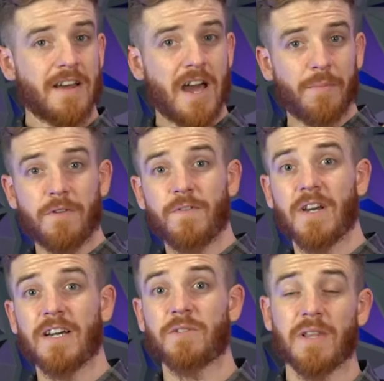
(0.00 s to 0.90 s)
How many of you
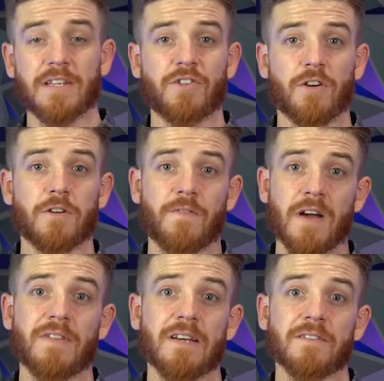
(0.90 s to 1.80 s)
guys would like to charge
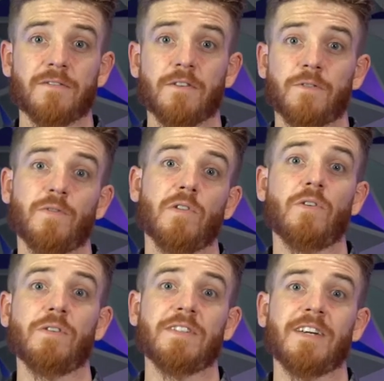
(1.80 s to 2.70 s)
$5,000 for a
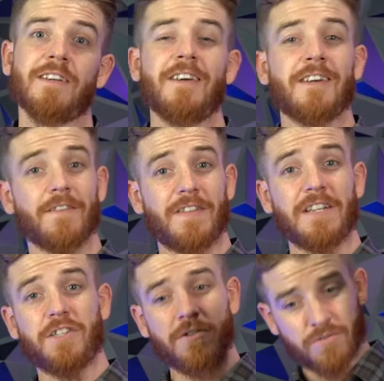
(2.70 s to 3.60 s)
logo design? If
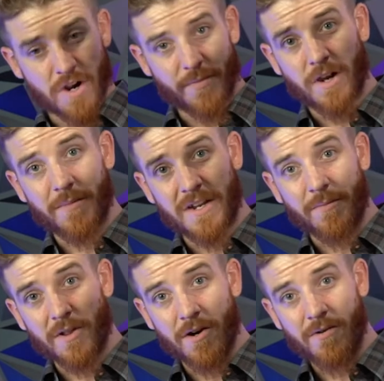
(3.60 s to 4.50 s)
that's you, drop a comment
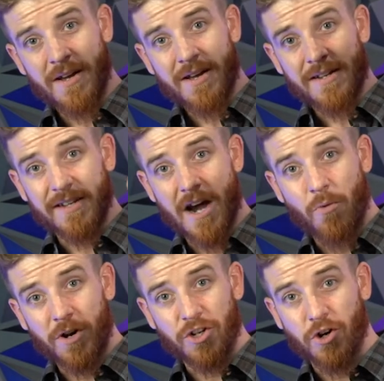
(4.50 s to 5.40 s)
down below. Say, I
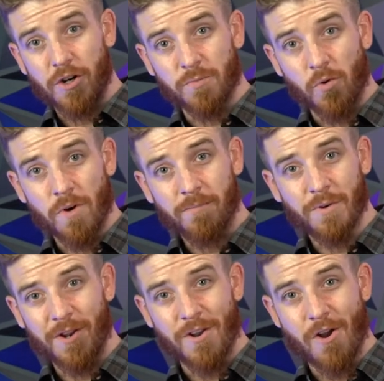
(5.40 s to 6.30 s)
want to charge more.
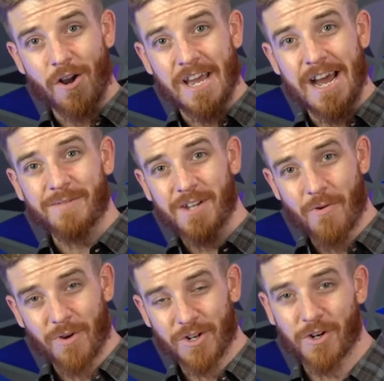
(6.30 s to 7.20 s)
Put it in all caps.
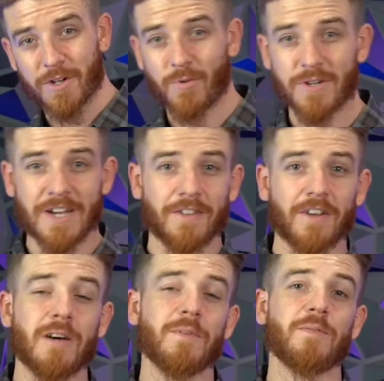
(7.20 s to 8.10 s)
I want to charge more down in
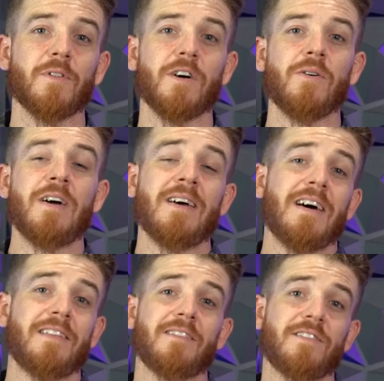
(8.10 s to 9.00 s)
the comments below.
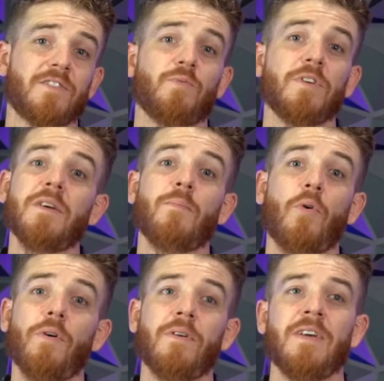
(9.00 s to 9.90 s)
I think this is really
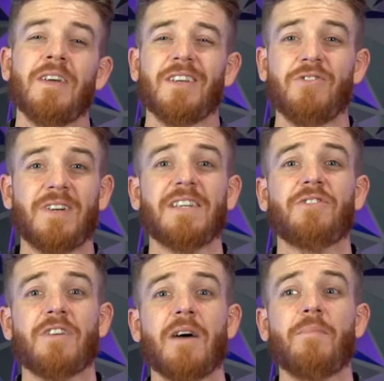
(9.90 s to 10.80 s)
important. You
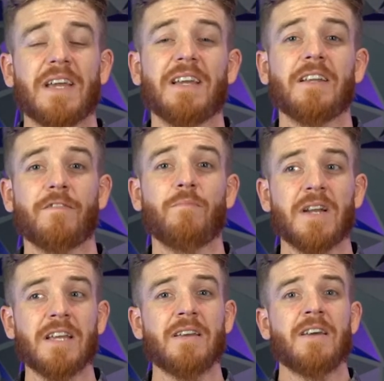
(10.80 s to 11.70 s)
guys are not making enough
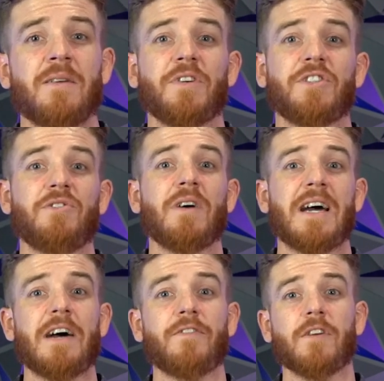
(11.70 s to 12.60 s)
money because you don't
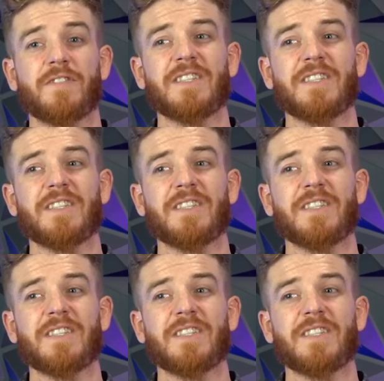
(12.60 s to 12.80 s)
have enough